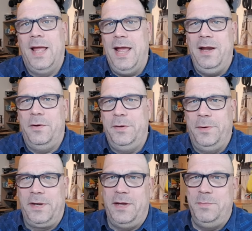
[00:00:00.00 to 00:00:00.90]
Hello and
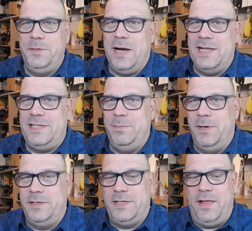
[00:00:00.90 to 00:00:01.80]
welcome to RC
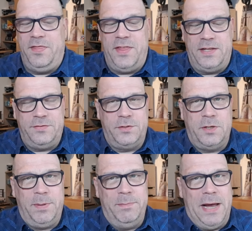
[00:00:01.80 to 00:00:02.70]
Birds and thanks for
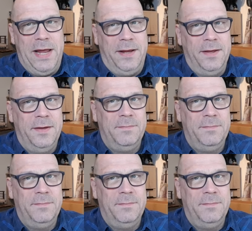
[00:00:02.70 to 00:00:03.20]
stopping by.